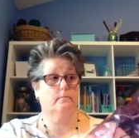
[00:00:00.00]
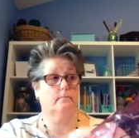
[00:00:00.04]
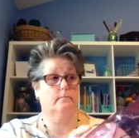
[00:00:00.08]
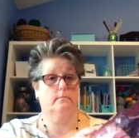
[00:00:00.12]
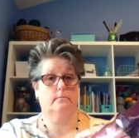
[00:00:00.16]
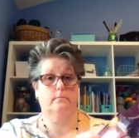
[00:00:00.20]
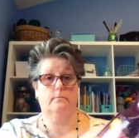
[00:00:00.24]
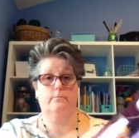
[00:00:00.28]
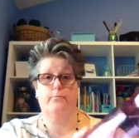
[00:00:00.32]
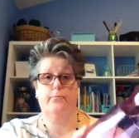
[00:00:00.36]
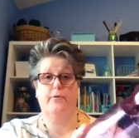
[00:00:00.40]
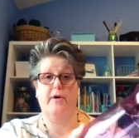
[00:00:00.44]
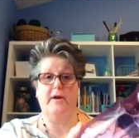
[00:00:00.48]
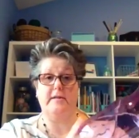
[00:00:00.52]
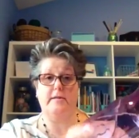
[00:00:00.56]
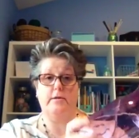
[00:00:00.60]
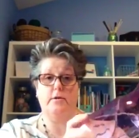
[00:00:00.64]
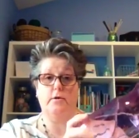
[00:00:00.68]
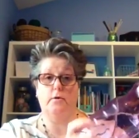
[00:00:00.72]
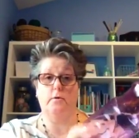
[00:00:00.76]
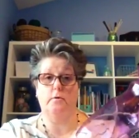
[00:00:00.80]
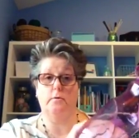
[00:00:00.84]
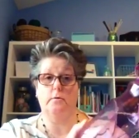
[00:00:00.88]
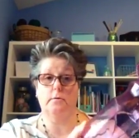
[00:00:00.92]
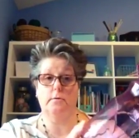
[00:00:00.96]

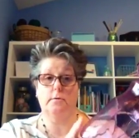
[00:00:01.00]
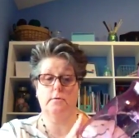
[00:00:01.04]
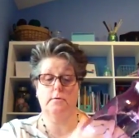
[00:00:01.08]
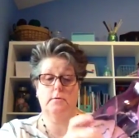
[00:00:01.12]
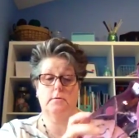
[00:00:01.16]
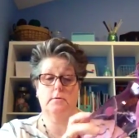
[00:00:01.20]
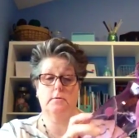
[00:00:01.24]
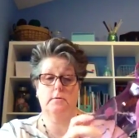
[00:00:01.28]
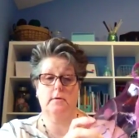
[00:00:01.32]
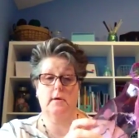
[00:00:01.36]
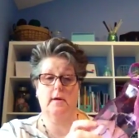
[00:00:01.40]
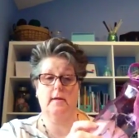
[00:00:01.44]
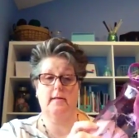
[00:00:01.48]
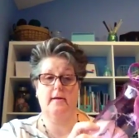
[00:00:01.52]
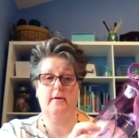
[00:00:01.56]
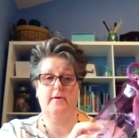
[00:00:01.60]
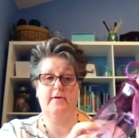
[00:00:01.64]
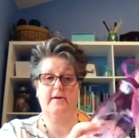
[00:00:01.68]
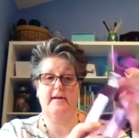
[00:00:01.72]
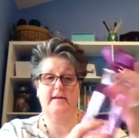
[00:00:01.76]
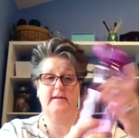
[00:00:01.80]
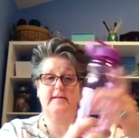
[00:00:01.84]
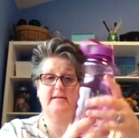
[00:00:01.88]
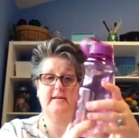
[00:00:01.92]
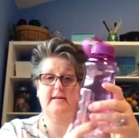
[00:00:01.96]
pretzels, and
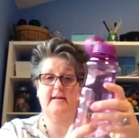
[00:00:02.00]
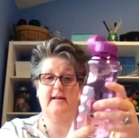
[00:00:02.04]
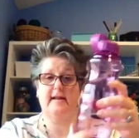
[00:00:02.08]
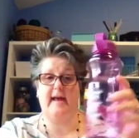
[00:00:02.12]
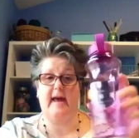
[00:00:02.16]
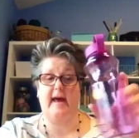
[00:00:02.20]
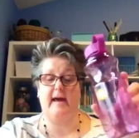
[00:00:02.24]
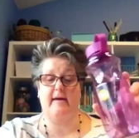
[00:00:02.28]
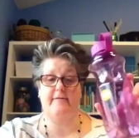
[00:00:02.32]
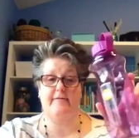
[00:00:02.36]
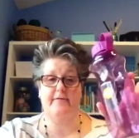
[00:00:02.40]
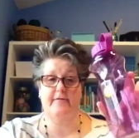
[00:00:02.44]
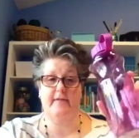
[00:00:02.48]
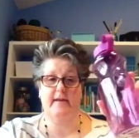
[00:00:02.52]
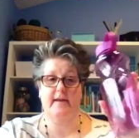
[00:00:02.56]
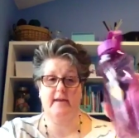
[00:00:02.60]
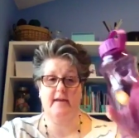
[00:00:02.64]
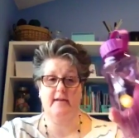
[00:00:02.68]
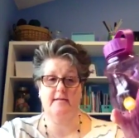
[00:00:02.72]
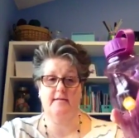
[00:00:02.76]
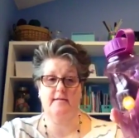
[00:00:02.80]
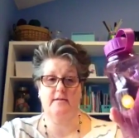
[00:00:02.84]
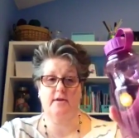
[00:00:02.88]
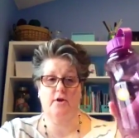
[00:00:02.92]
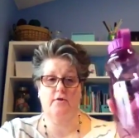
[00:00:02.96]
they're easy to have for the
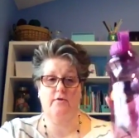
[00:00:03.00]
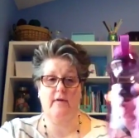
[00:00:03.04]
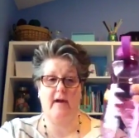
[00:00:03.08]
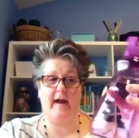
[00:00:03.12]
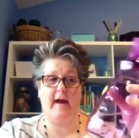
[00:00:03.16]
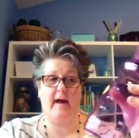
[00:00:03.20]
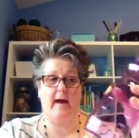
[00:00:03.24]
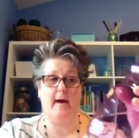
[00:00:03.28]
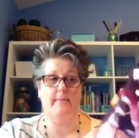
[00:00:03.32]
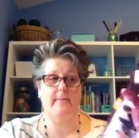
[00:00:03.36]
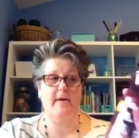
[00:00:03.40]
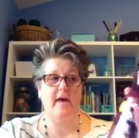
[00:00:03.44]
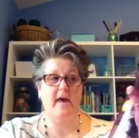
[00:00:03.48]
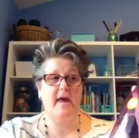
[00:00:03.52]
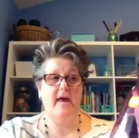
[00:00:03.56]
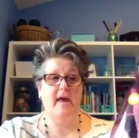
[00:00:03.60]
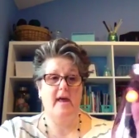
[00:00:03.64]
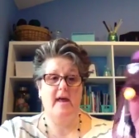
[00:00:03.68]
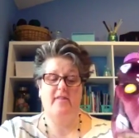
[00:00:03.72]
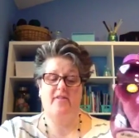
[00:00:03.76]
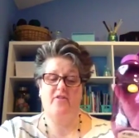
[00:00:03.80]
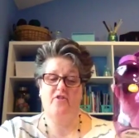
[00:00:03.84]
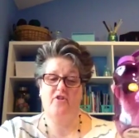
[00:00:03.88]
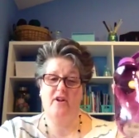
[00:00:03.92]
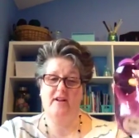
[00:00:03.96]
kids to grab.
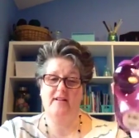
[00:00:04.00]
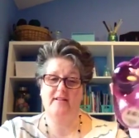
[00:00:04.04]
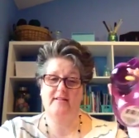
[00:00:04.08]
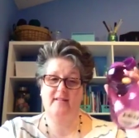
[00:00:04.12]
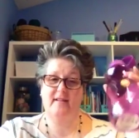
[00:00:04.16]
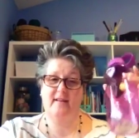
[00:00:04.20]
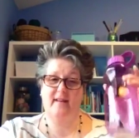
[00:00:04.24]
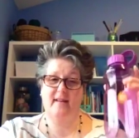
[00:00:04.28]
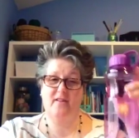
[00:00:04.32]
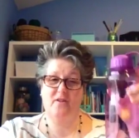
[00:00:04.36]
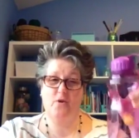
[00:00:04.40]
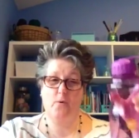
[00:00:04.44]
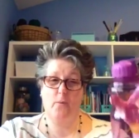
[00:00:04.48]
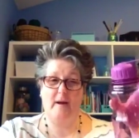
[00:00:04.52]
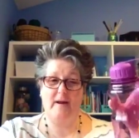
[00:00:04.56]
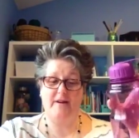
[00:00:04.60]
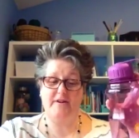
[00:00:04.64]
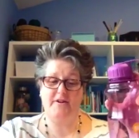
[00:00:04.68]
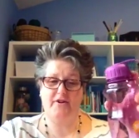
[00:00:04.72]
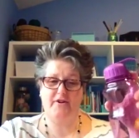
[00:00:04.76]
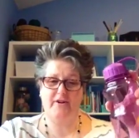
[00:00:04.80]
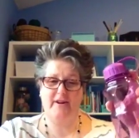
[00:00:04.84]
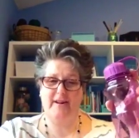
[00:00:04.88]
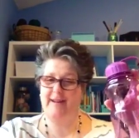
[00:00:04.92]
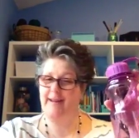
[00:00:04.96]
They're not sticking their wet,
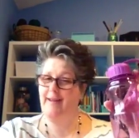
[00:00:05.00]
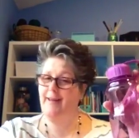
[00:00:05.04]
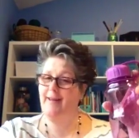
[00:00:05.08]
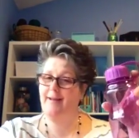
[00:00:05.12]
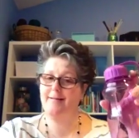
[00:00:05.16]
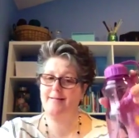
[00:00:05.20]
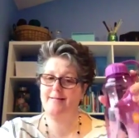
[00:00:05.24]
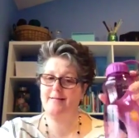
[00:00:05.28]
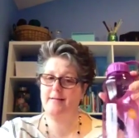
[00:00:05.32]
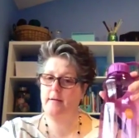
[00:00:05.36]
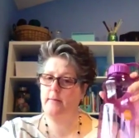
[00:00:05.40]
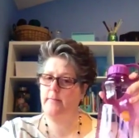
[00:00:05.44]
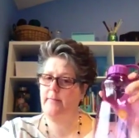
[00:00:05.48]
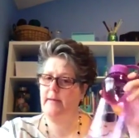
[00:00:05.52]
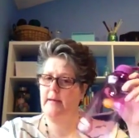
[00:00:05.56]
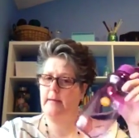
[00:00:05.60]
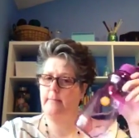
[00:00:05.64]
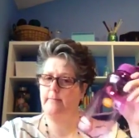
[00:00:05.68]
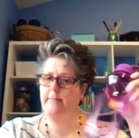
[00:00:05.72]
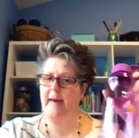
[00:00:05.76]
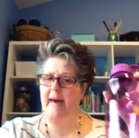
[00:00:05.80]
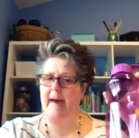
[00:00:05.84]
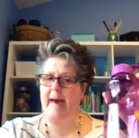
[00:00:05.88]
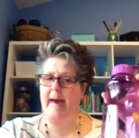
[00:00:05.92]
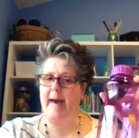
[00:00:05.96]
dirty hands in a
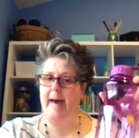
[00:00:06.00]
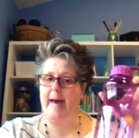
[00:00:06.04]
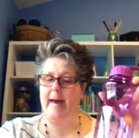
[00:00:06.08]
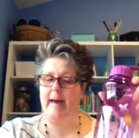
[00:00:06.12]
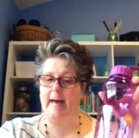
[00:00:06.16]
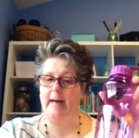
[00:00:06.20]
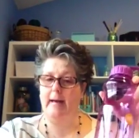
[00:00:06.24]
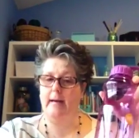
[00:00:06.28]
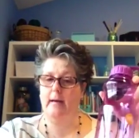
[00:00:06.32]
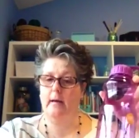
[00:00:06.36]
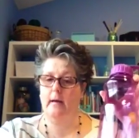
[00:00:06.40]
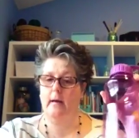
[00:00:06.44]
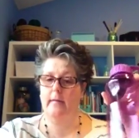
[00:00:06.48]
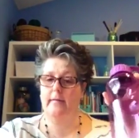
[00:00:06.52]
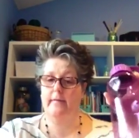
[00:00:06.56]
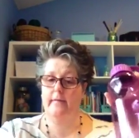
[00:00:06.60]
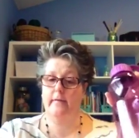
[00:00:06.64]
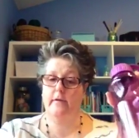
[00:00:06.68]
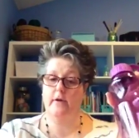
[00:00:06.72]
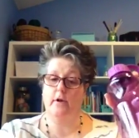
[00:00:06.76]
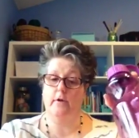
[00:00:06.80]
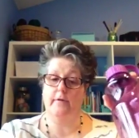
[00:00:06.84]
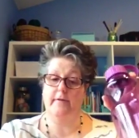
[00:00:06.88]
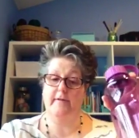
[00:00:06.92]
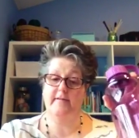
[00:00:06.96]
big bag.
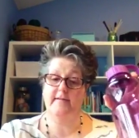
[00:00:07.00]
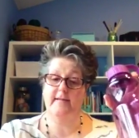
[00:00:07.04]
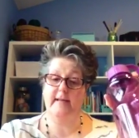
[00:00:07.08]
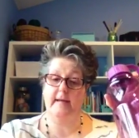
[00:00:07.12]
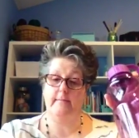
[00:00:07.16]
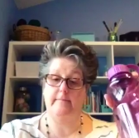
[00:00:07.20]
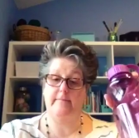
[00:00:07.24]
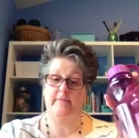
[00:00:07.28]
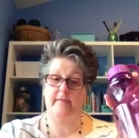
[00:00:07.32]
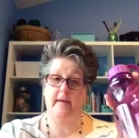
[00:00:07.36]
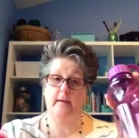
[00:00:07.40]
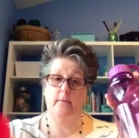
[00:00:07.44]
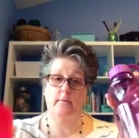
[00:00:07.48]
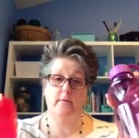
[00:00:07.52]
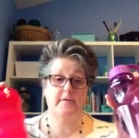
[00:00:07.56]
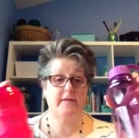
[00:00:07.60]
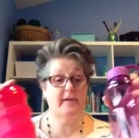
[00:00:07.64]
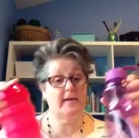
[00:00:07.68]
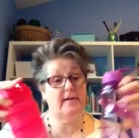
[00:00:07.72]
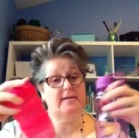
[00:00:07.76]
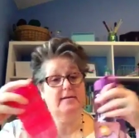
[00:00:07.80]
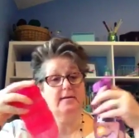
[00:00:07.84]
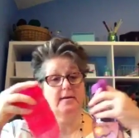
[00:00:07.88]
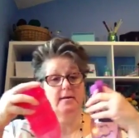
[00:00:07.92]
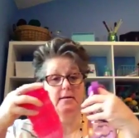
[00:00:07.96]
You know, the same thing with
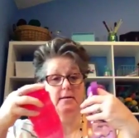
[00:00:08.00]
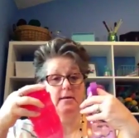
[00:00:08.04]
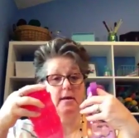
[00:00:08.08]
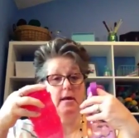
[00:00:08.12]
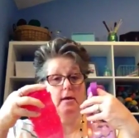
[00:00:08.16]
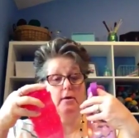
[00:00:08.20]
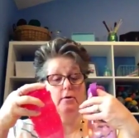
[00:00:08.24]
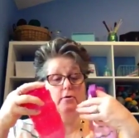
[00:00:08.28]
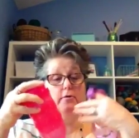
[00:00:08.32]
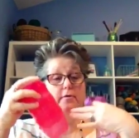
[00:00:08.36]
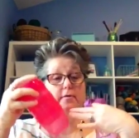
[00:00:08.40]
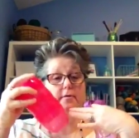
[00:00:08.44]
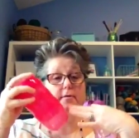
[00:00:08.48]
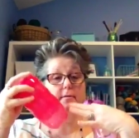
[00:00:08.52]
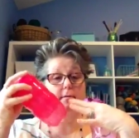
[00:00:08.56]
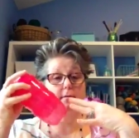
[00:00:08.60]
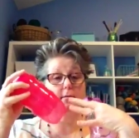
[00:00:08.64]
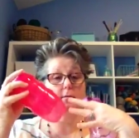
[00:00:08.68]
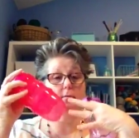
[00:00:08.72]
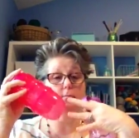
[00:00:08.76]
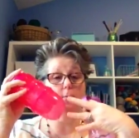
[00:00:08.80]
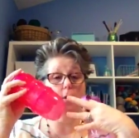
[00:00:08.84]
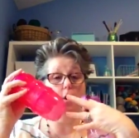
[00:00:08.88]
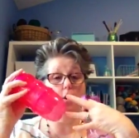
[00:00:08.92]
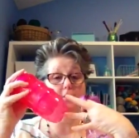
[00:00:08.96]
these containers.
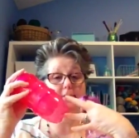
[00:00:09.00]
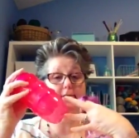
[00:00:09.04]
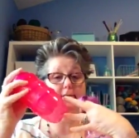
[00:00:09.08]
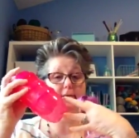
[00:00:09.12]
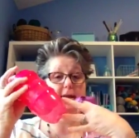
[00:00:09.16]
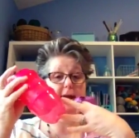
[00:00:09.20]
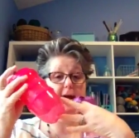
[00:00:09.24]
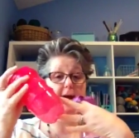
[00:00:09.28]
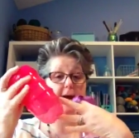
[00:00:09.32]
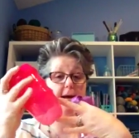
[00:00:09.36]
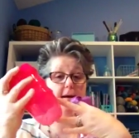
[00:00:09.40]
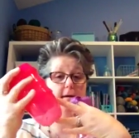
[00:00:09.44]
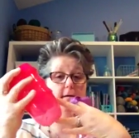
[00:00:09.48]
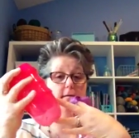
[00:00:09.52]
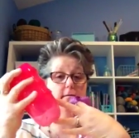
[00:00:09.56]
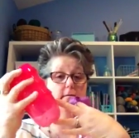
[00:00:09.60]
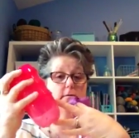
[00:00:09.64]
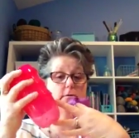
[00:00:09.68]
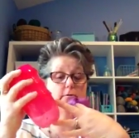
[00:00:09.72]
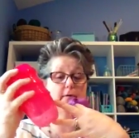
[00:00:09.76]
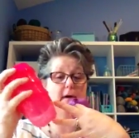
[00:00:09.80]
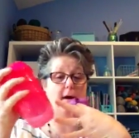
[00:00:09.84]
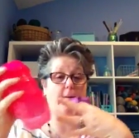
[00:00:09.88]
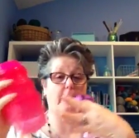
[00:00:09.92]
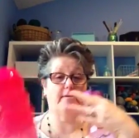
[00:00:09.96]
Small snacks.
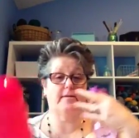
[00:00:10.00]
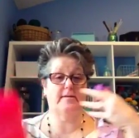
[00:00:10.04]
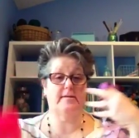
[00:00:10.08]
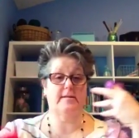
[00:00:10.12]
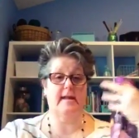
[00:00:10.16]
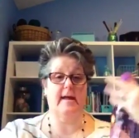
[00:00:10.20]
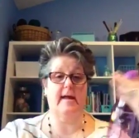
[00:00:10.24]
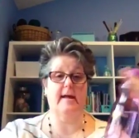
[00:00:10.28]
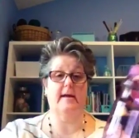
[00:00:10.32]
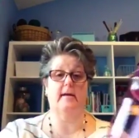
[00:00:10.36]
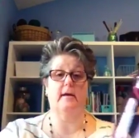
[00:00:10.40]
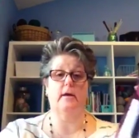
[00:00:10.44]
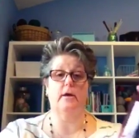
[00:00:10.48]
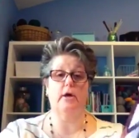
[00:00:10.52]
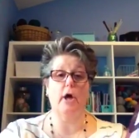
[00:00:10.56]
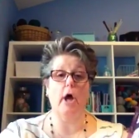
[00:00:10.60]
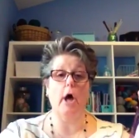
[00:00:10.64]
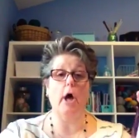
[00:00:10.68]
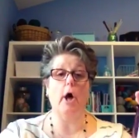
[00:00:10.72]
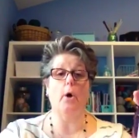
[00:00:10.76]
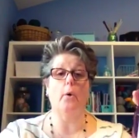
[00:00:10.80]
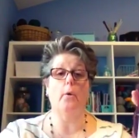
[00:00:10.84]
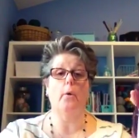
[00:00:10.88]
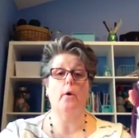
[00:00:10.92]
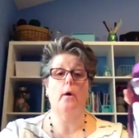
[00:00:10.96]
Grab a snack and
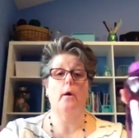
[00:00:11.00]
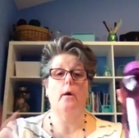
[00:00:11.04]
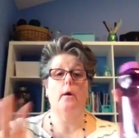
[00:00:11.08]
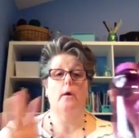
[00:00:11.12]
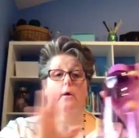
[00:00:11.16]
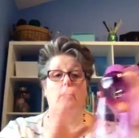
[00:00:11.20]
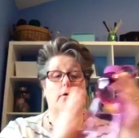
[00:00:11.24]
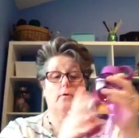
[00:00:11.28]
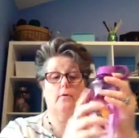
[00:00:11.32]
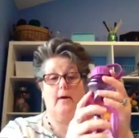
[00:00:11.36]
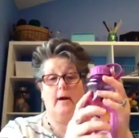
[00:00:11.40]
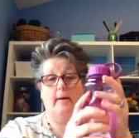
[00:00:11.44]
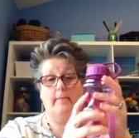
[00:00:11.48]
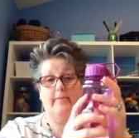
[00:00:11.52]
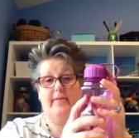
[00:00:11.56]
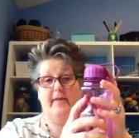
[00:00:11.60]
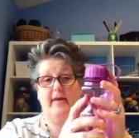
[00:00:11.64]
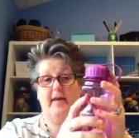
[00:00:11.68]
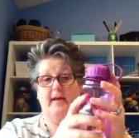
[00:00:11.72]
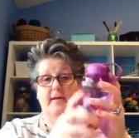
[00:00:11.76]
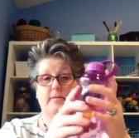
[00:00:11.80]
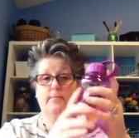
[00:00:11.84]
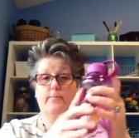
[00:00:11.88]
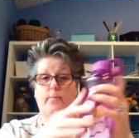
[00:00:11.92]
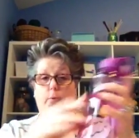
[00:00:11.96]
go. Grab
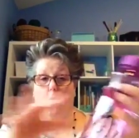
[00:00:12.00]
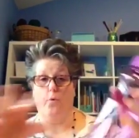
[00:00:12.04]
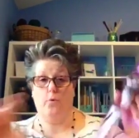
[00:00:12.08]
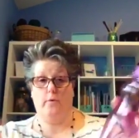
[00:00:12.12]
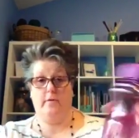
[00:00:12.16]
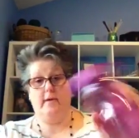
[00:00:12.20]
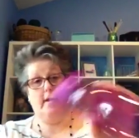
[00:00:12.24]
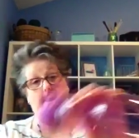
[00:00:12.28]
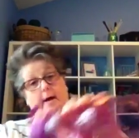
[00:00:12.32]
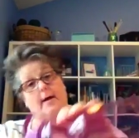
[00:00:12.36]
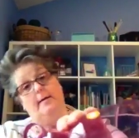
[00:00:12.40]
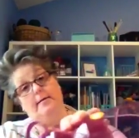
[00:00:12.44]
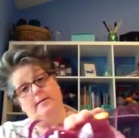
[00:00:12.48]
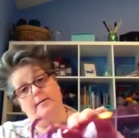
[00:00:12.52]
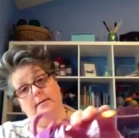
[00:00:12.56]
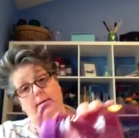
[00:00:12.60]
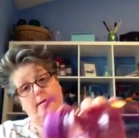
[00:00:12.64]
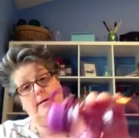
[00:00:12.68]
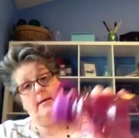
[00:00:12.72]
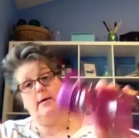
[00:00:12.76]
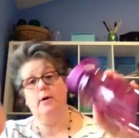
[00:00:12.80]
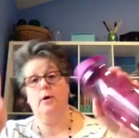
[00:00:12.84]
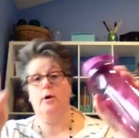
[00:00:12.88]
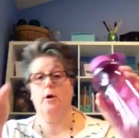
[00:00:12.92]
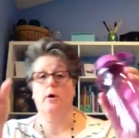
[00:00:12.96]
this, pour that into
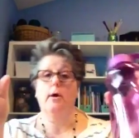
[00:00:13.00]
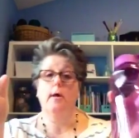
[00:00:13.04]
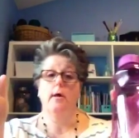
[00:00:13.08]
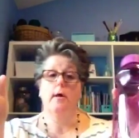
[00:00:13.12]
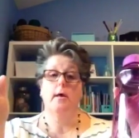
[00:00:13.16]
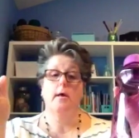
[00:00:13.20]
here.